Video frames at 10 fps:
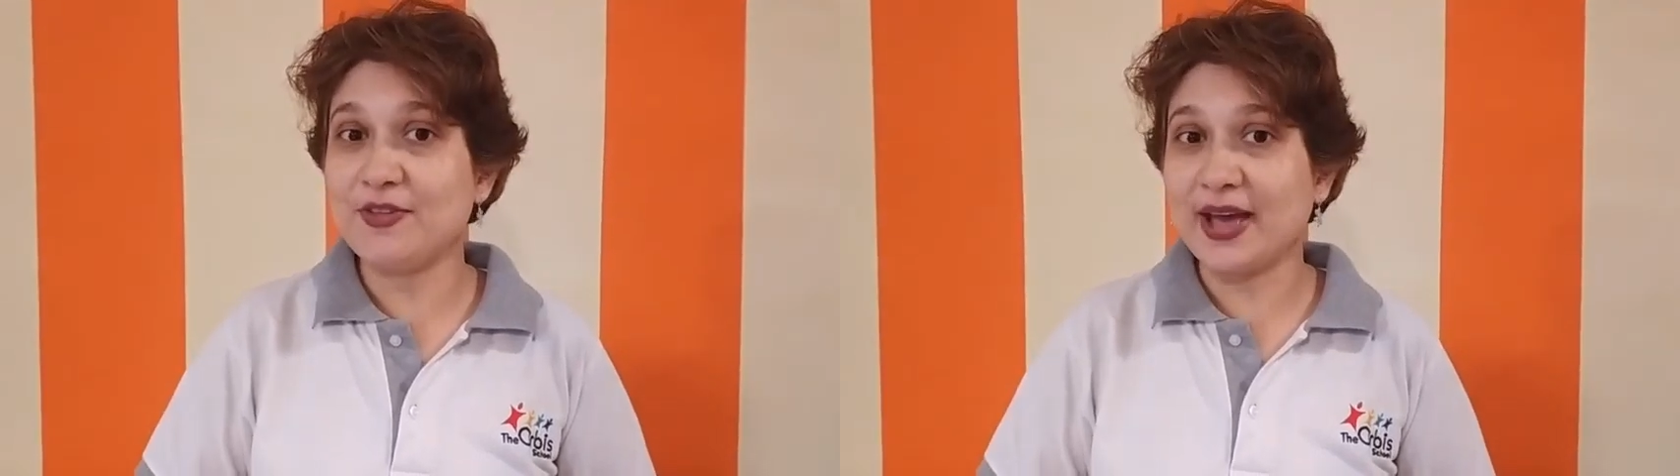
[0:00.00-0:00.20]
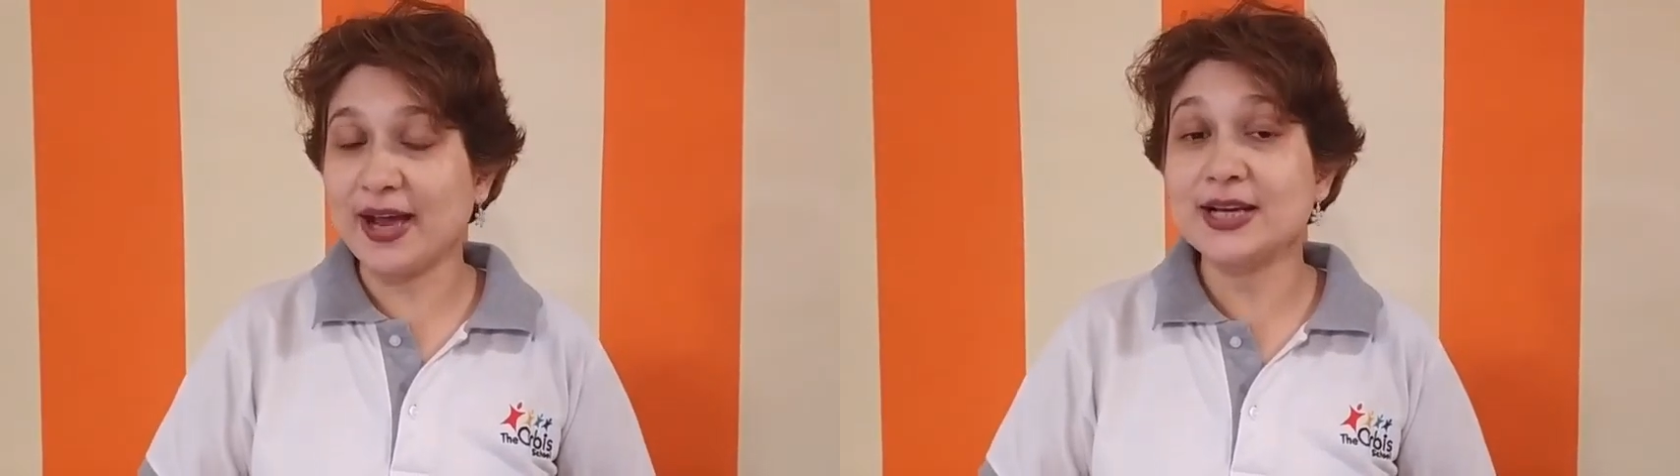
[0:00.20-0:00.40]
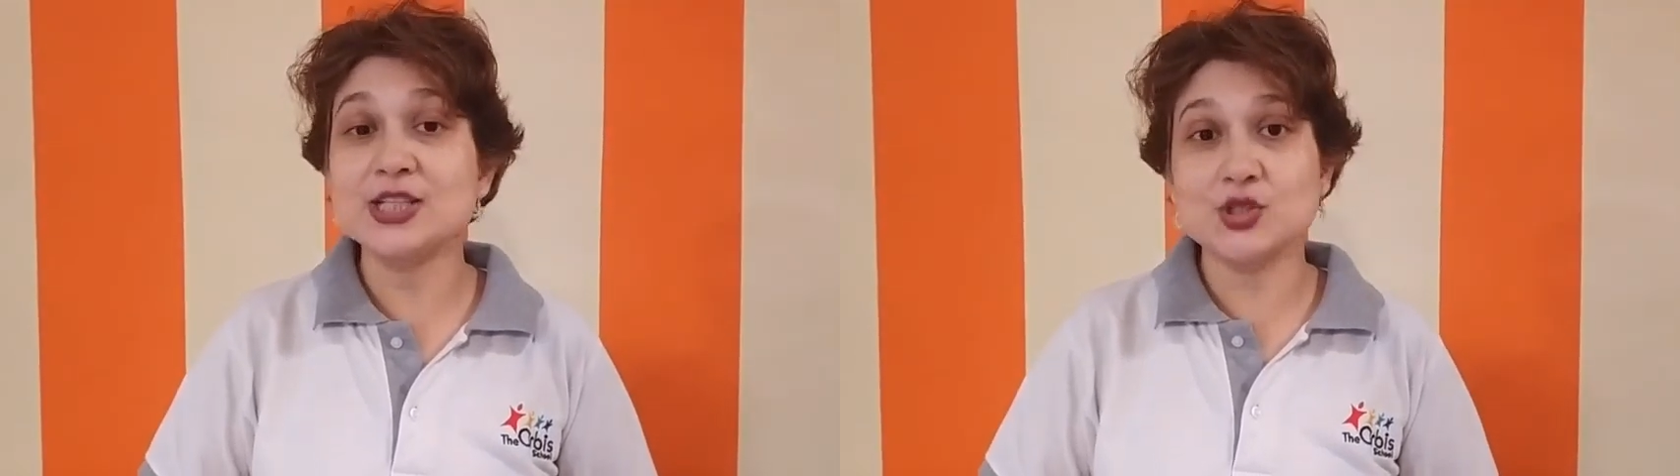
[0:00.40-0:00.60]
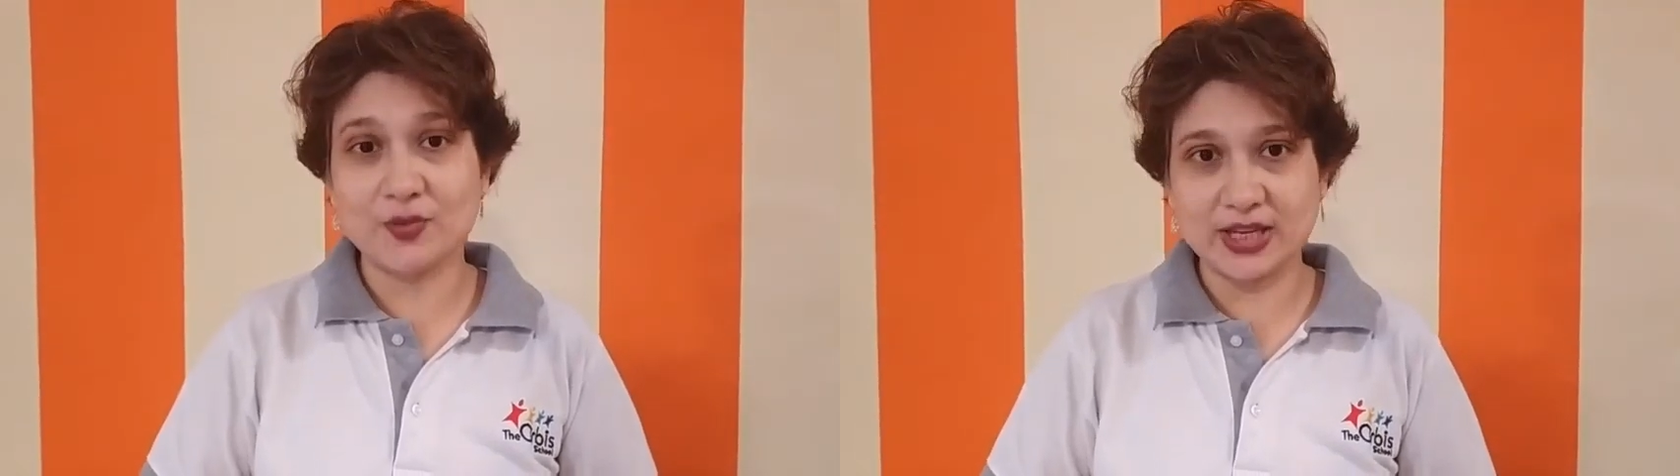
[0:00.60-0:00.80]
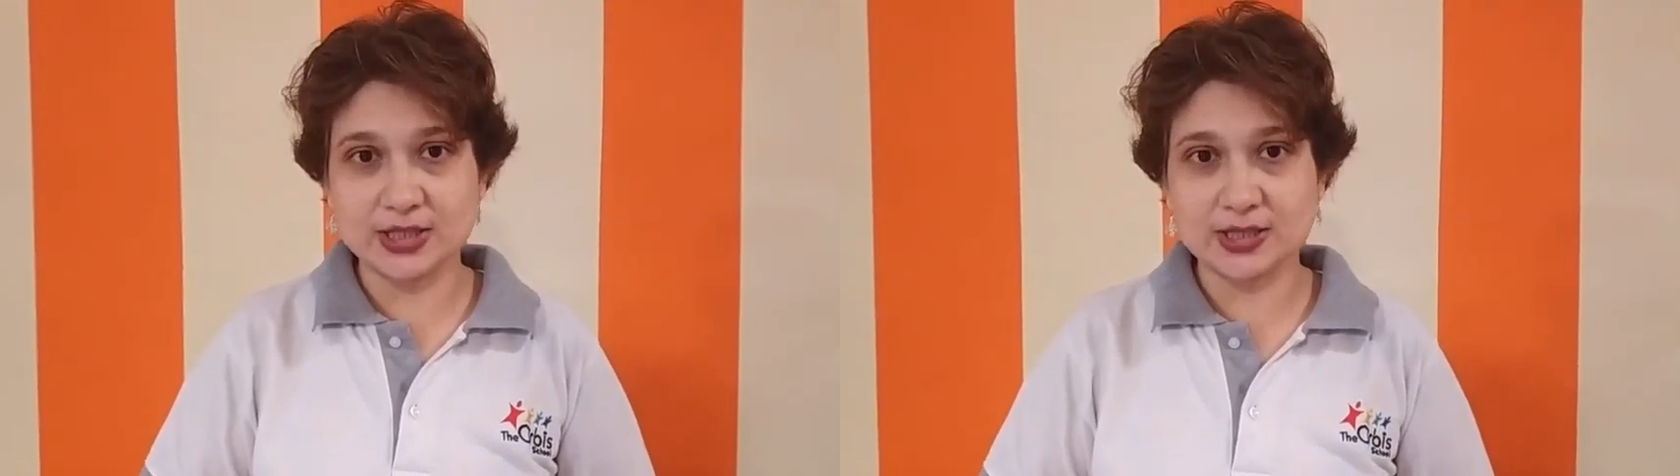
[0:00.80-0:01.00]
wear
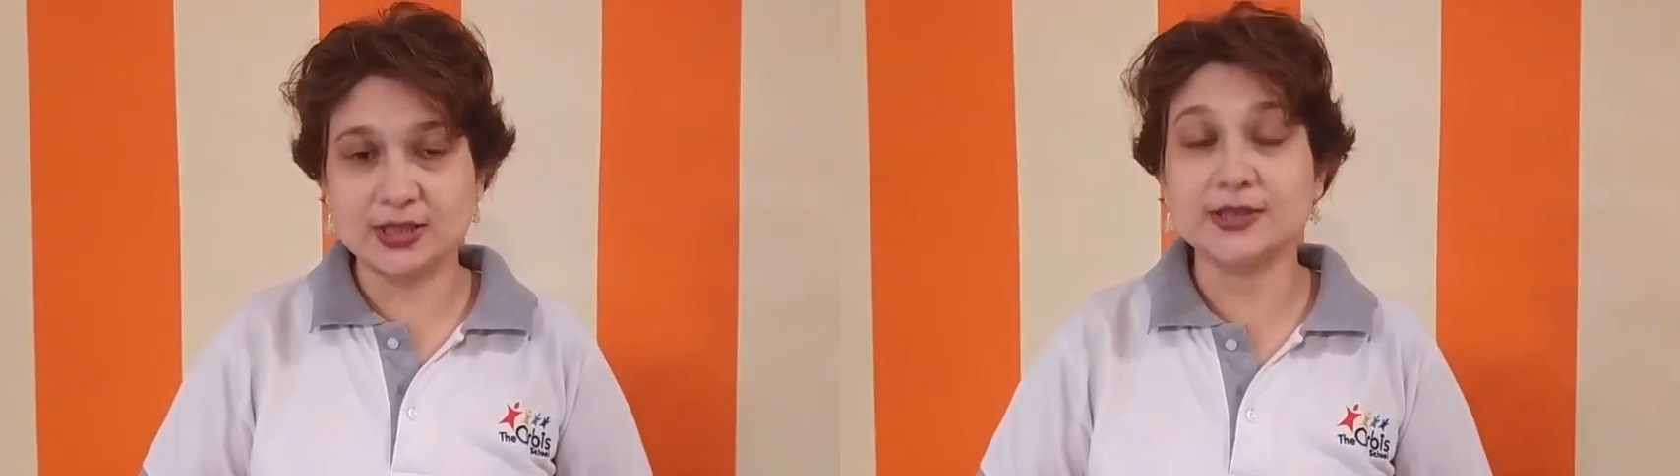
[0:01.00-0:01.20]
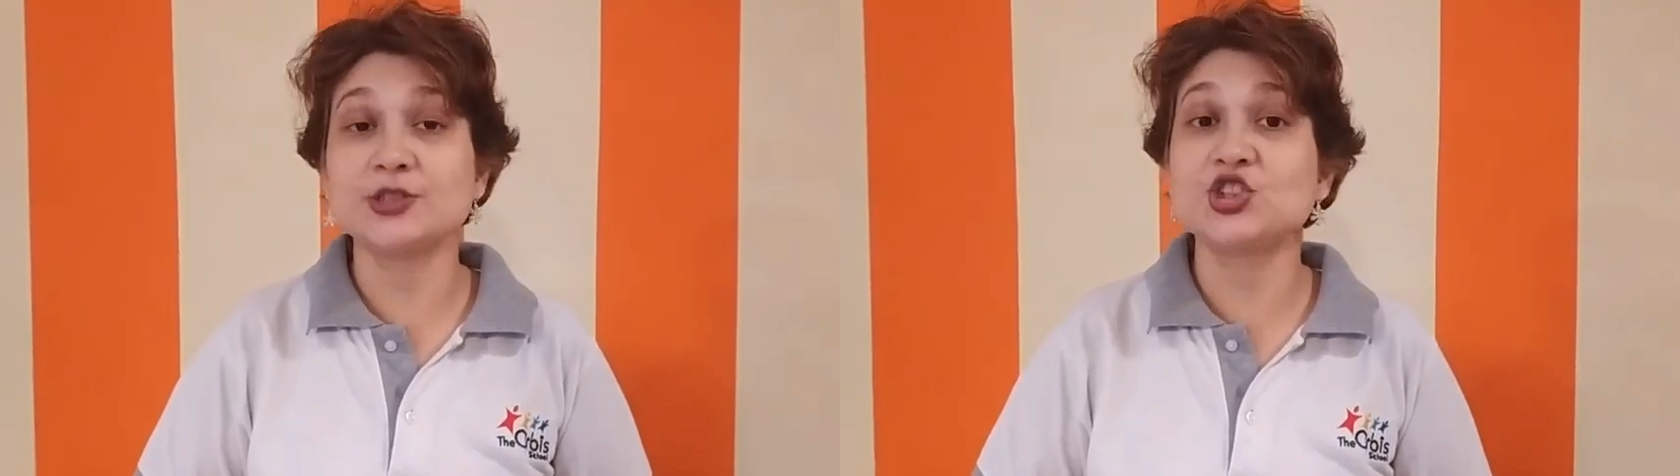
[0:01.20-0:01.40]
sweater,